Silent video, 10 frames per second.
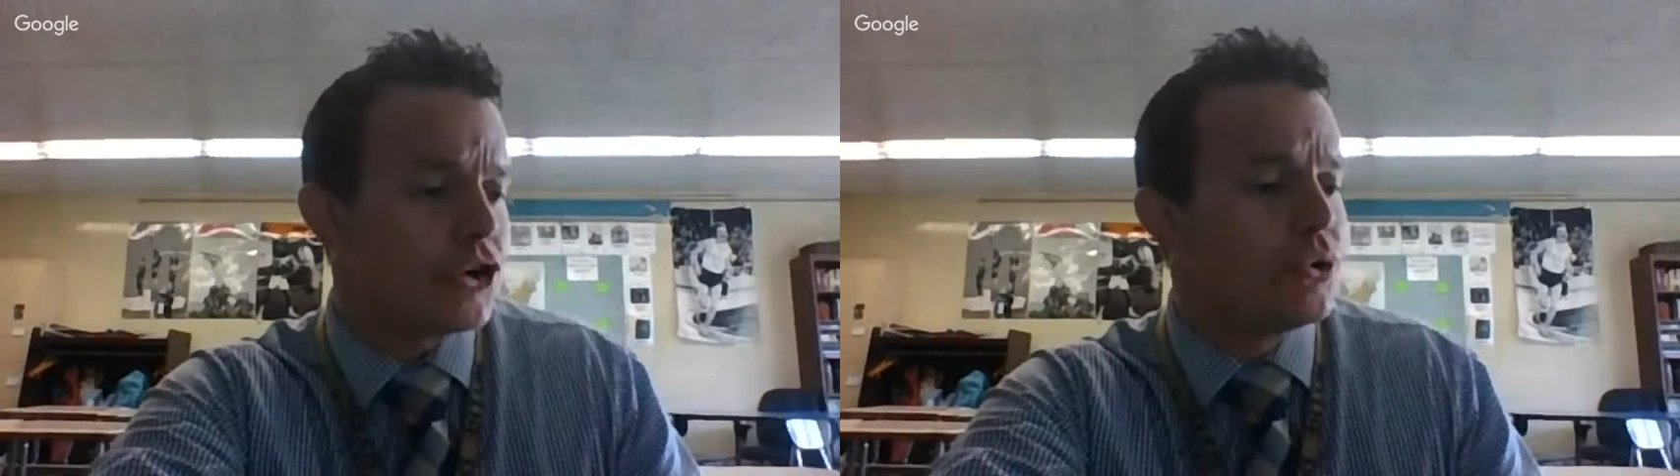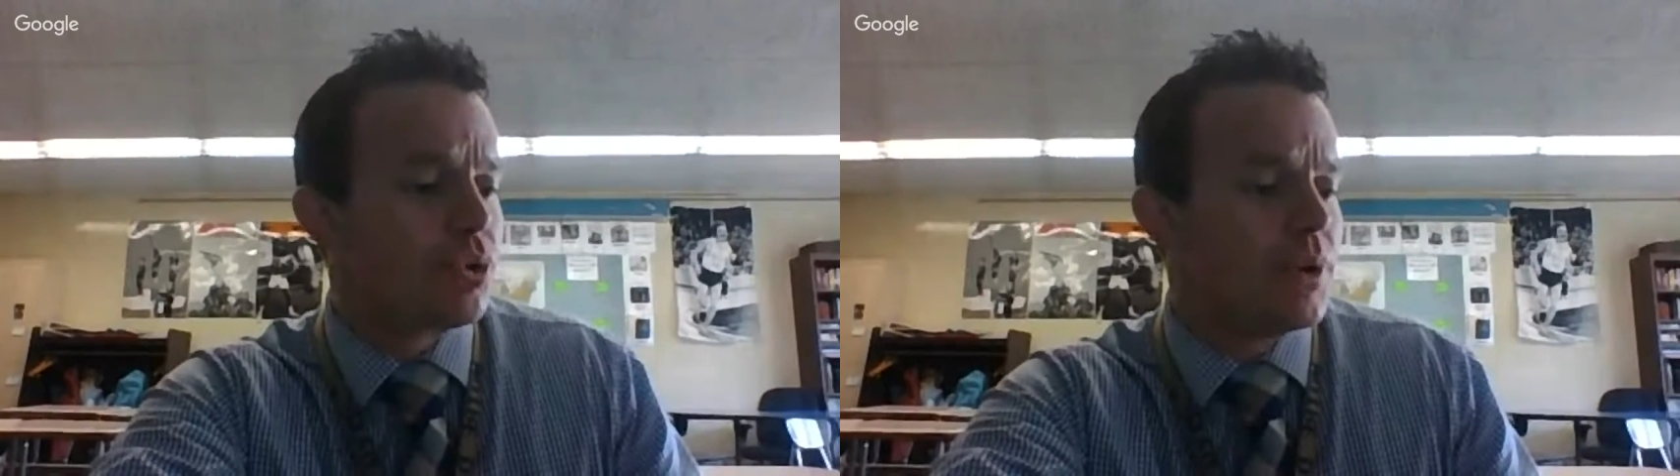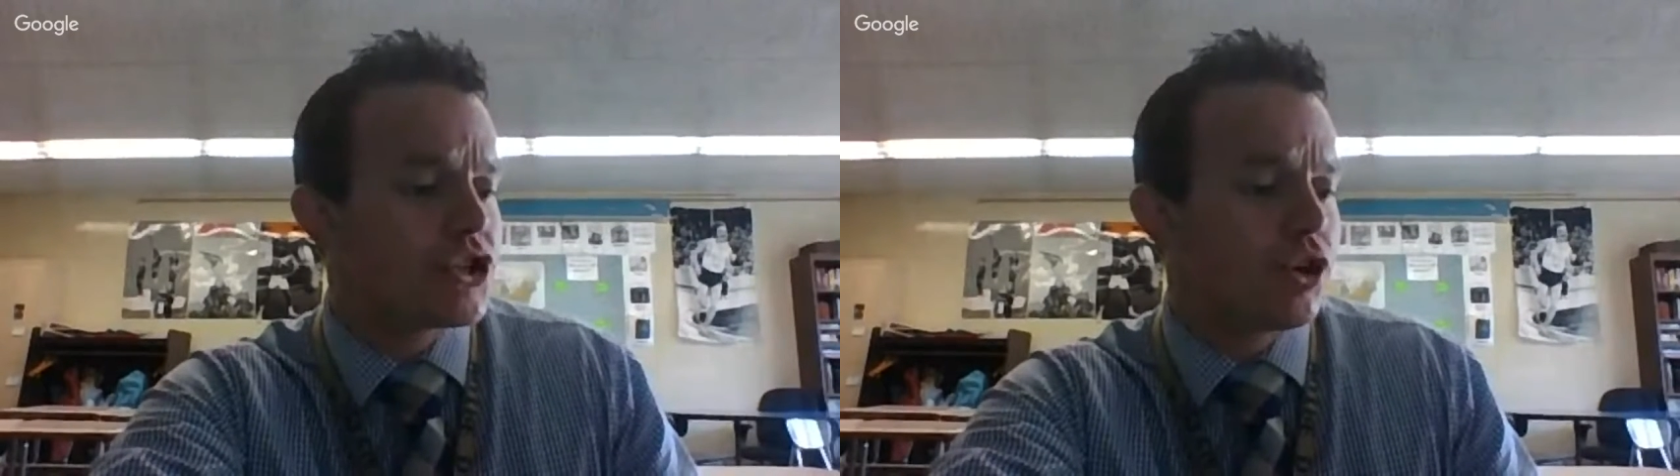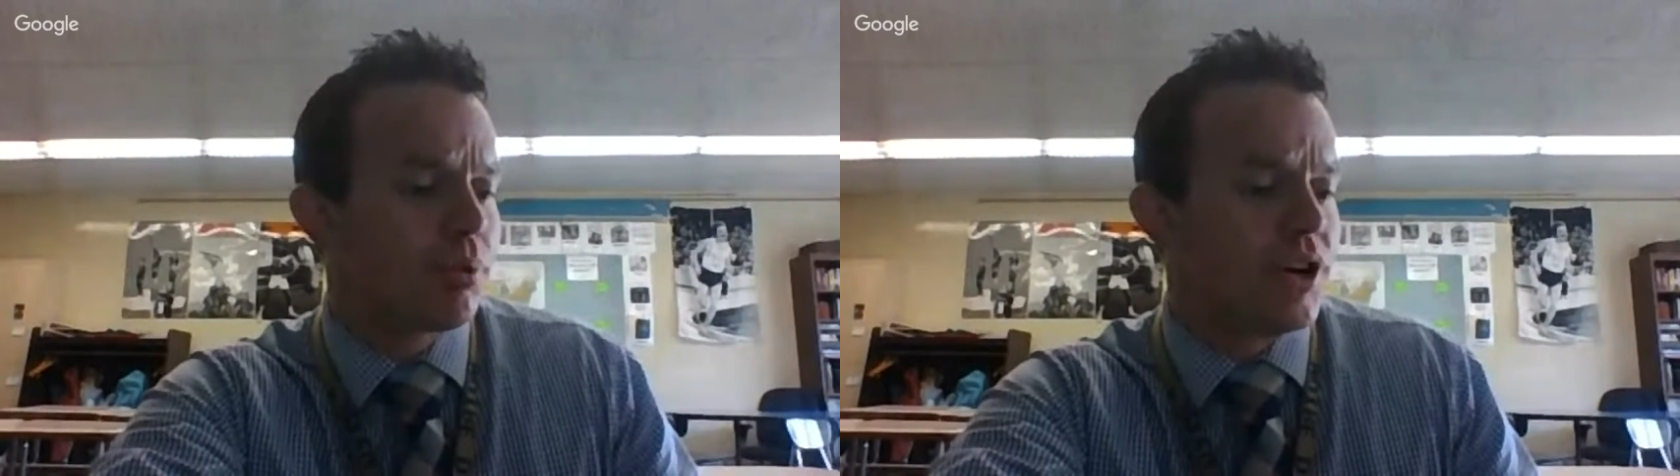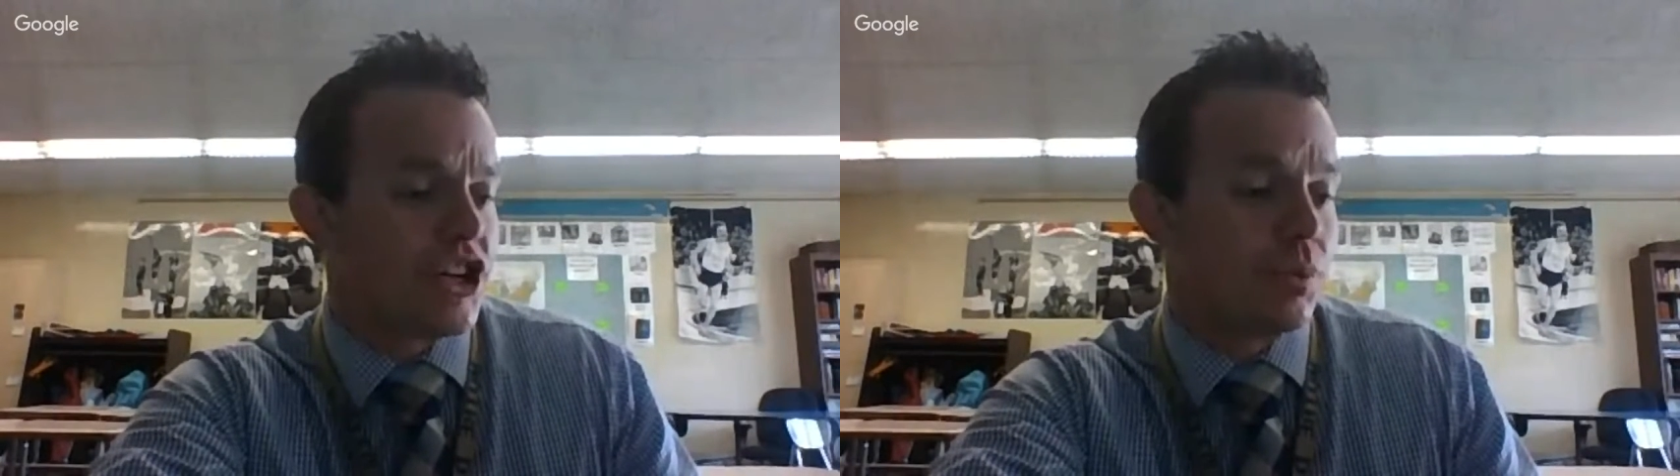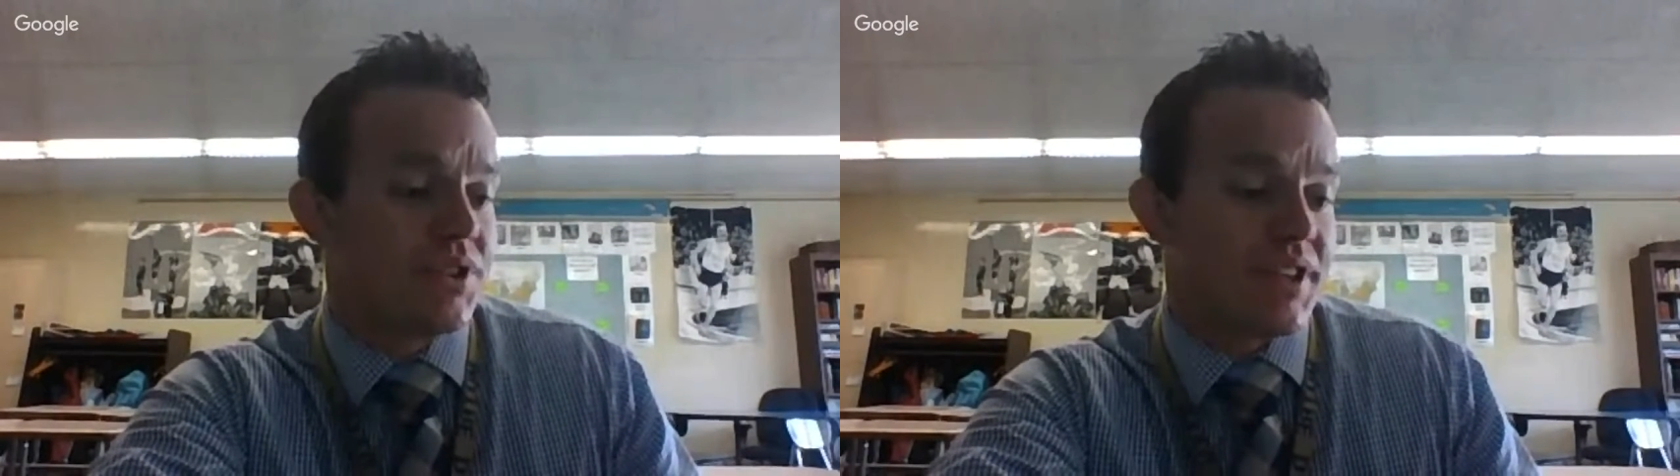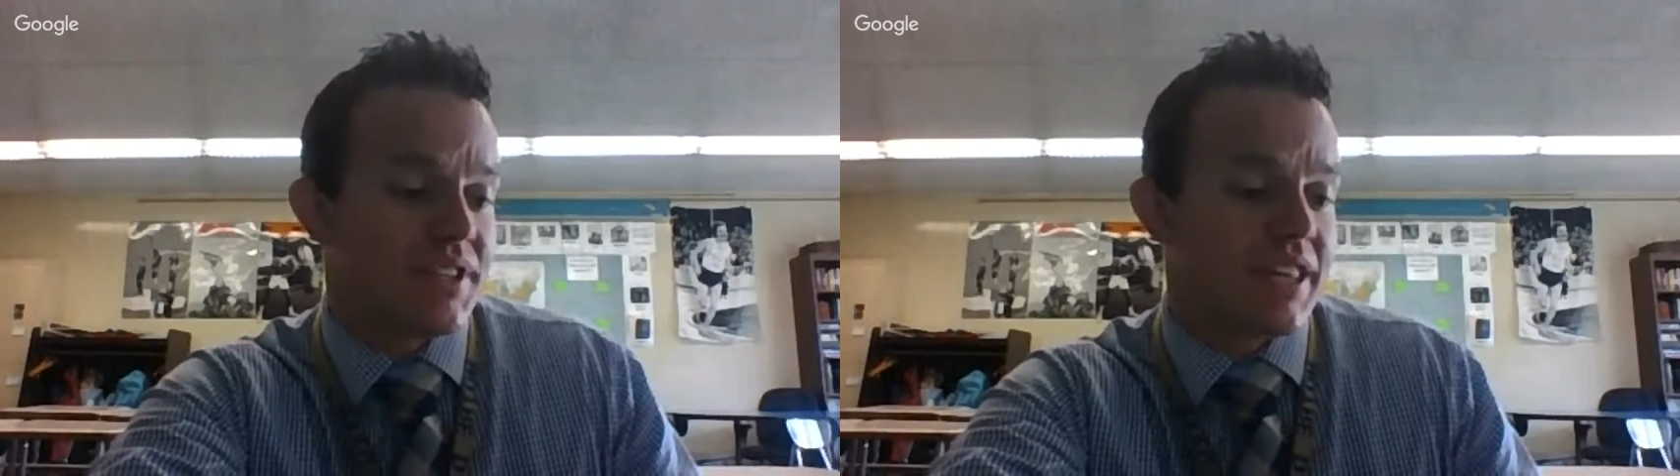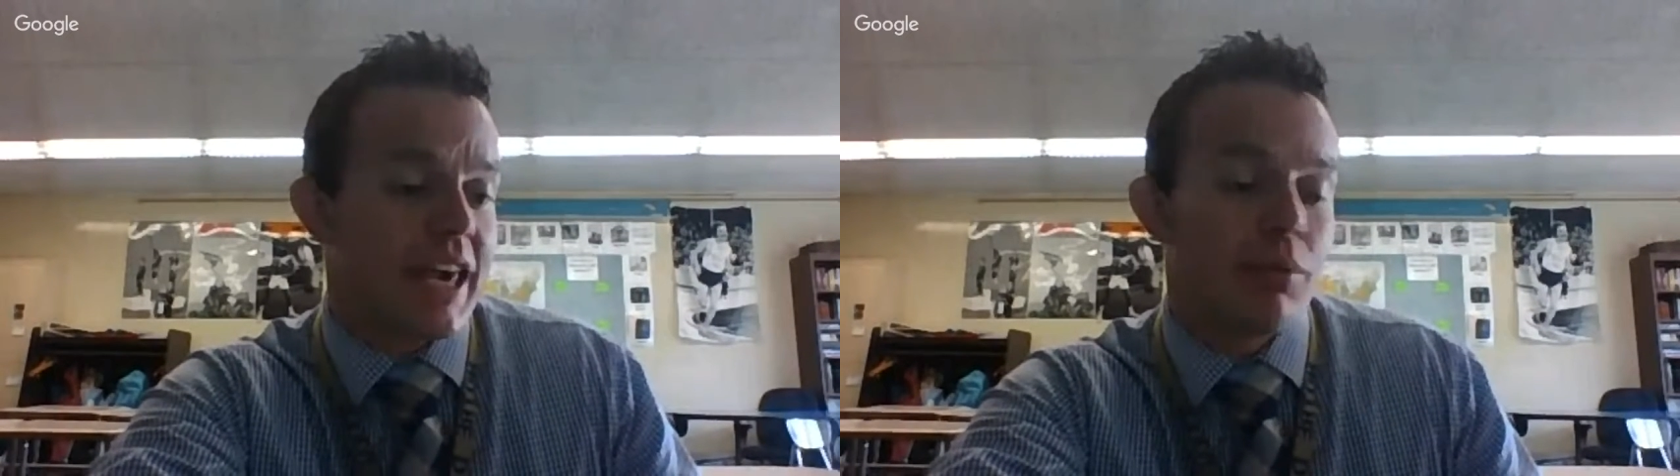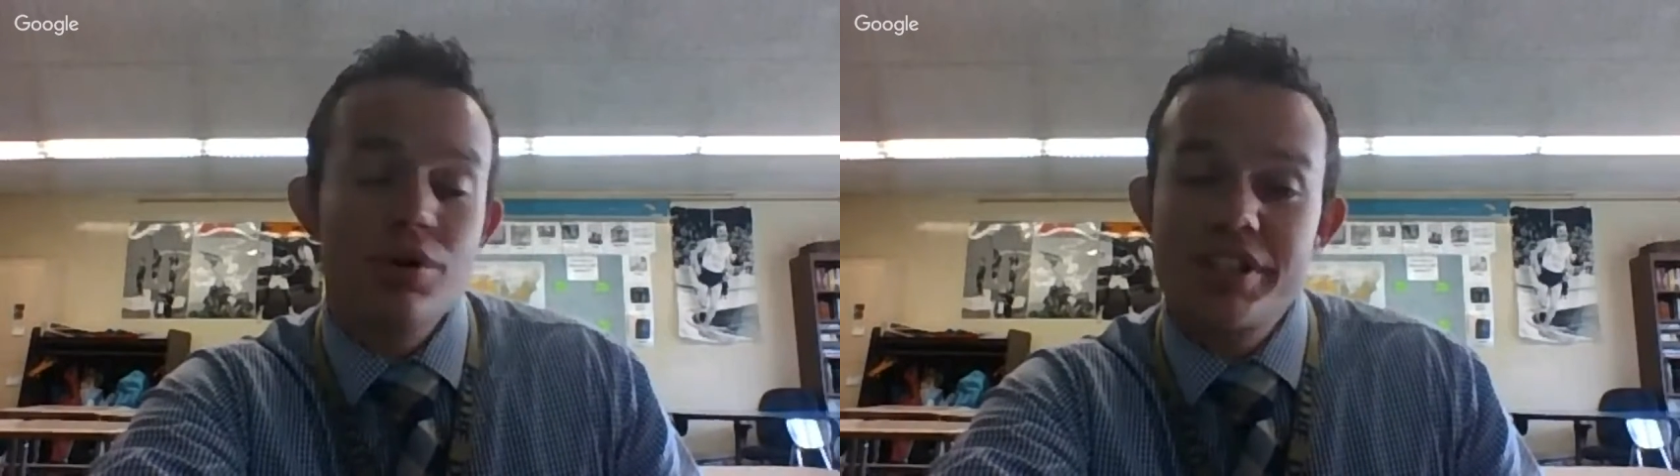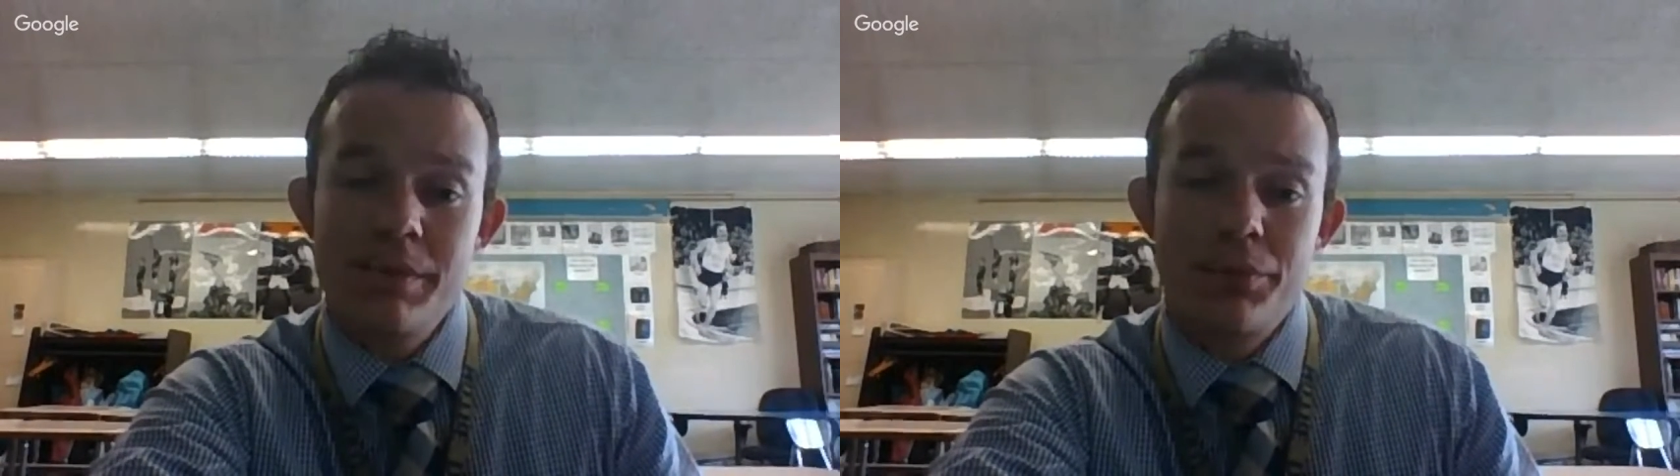whose original prediction was the same or
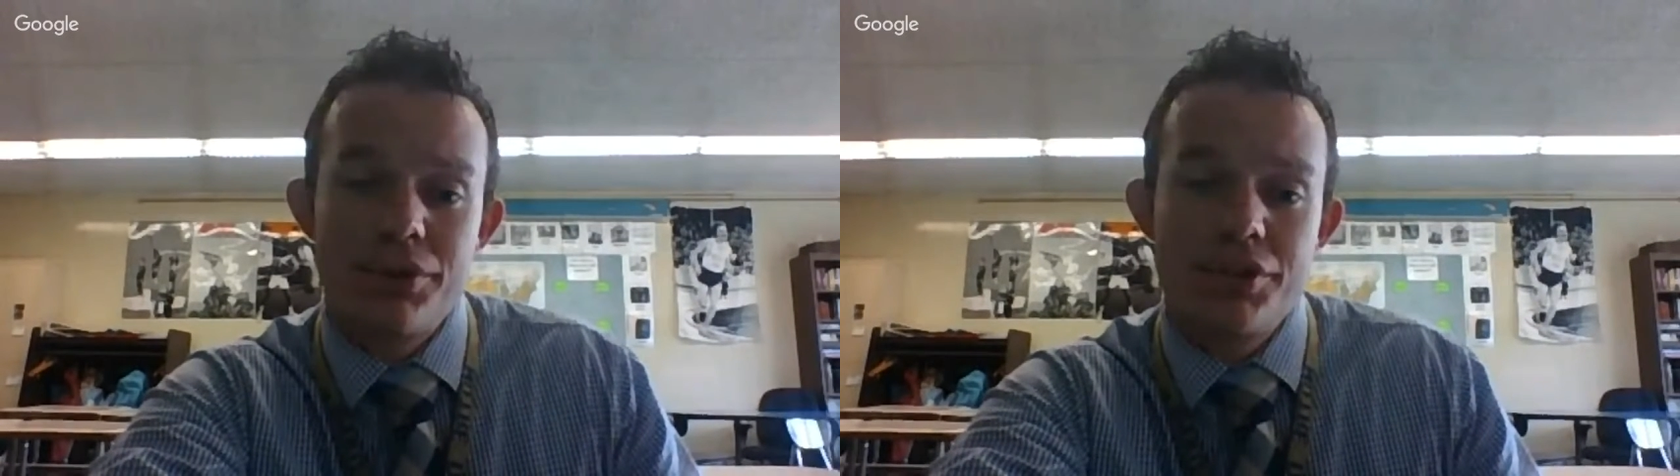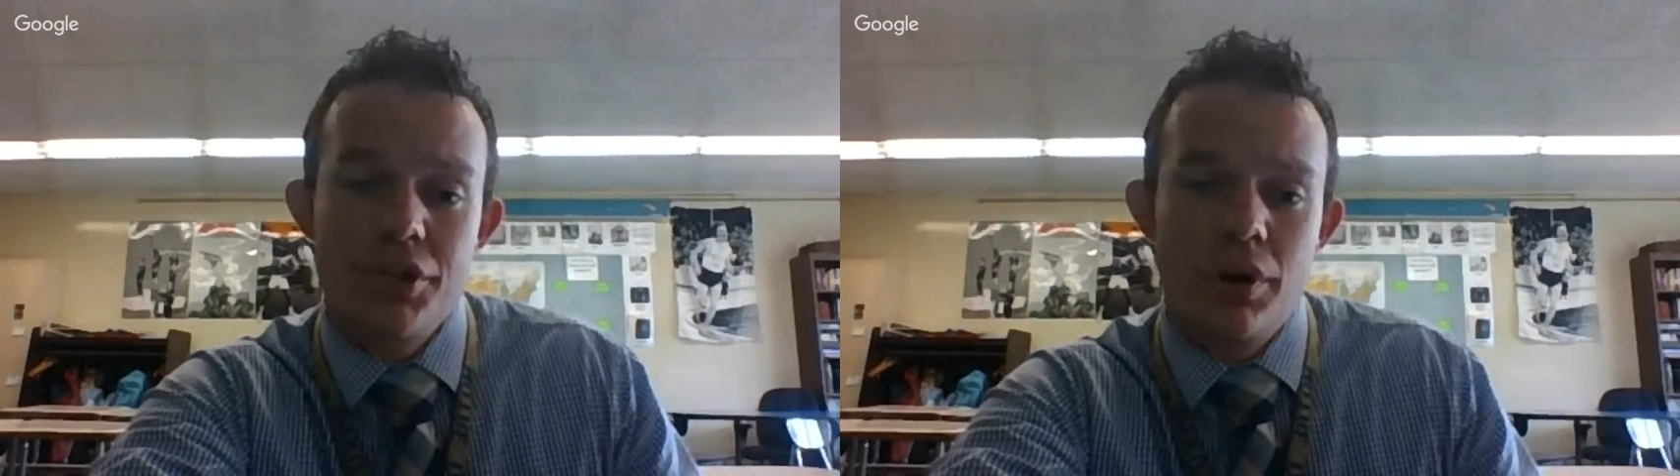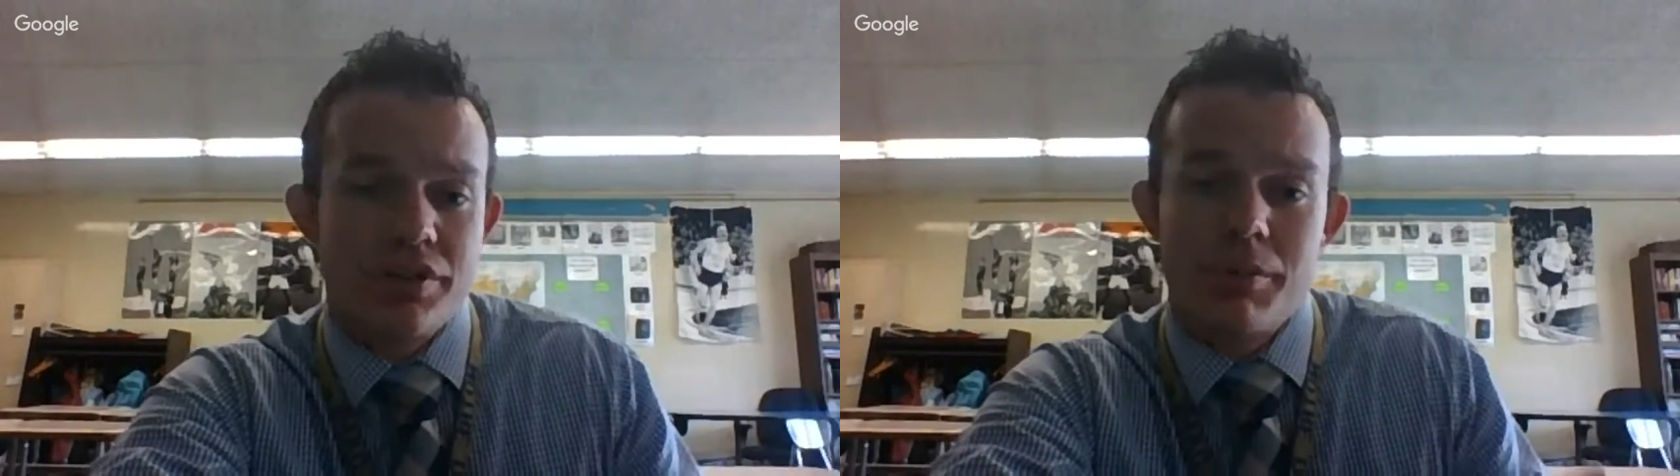similar to yours,